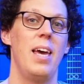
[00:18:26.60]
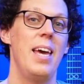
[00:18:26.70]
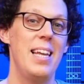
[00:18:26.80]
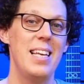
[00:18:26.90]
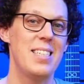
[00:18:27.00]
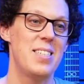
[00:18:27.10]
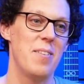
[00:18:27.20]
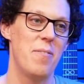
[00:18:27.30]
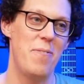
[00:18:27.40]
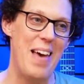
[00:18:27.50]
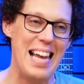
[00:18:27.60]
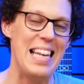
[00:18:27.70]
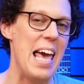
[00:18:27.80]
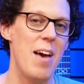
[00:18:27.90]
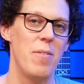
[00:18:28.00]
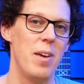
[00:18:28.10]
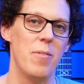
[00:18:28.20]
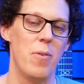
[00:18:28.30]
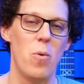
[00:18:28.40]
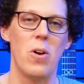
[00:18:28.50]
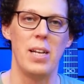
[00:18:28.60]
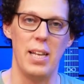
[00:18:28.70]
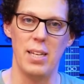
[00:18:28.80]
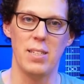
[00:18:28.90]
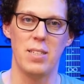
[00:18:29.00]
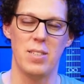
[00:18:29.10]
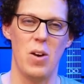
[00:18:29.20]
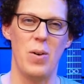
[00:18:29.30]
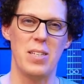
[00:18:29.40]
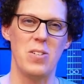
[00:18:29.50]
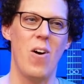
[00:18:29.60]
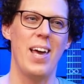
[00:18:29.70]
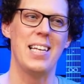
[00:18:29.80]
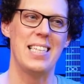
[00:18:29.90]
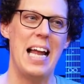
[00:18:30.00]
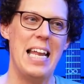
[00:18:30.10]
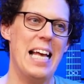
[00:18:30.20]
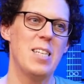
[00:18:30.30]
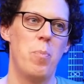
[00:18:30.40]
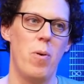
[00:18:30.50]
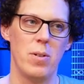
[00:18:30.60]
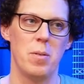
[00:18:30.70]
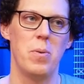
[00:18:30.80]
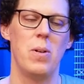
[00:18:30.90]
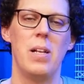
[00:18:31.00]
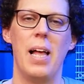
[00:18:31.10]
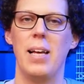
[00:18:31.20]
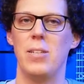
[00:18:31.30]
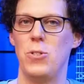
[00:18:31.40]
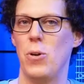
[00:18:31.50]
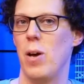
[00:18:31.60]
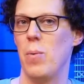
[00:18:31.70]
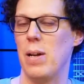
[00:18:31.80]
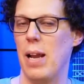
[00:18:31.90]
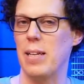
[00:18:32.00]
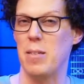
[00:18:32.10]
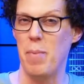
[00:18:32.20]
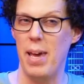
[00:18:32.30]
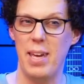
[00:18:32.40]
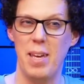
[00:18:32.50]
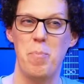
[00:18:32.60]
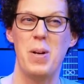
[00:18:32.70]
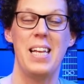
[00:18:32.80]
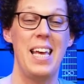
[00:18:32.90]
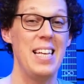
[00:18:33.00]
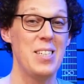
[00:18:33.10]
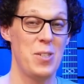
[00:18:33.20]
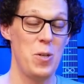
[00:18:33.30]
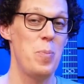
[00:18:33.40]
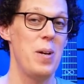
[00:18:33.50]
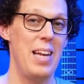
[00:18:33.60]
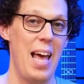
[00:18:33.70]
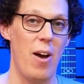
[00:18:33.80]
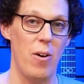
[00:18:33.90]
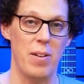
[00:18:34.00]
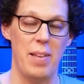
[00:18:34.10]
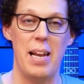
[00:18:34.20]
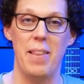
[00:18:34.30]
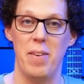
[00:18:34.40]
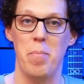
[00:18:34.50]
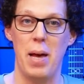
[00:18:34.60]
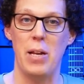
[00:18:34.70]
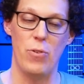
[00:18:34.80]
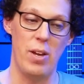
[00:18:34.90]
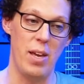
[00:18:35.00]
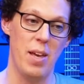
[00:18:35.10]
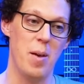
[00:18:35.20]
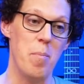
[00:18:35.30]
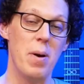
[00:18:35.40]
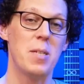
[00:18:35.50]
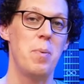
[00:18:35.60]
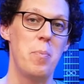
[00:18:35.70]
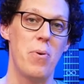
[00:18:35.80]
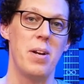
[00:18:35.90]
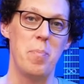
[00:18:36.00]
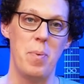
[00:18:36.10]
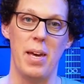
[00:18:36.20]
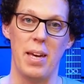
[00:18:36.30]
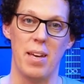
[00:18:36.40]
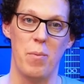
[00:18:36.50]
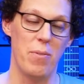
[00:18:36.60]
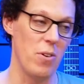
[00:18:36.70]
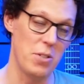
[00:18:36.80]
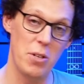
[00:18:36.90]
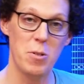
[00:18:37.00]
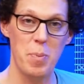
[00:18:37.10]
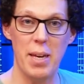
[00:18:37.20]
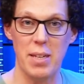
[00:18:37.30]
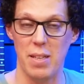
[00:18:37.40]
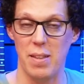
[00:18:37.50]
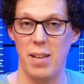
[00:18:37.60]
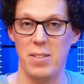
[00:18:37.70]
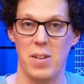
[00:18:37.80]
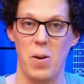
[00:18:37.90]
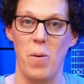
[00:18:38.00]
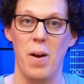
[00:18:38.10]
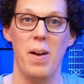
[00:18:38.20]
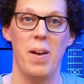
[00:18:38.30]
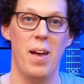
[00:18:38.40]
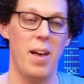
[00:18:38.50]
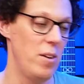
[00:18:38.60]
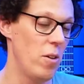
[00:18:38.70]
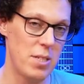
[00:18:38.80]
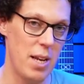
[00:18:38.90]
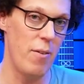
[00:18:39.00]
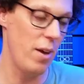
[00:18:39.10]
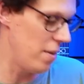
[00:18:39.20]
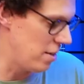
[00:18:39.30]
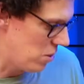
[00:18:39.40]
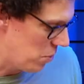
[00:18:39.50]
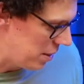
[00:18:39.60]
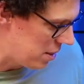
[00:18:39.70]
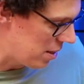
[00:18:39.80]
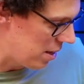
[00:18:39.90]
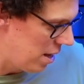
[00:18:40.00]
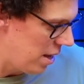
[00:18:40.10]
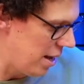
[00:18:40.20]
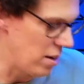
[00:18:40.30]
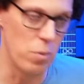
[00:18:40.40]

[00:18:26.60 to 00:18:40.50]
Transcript: It is fairly heavy for what it is, so it's not exactly as portable as Joyo would like to make it, but it is super loud, and that lithium battery must be pretty big. And we've got 2 speakers in there, so not stereo, there's a tweeter and a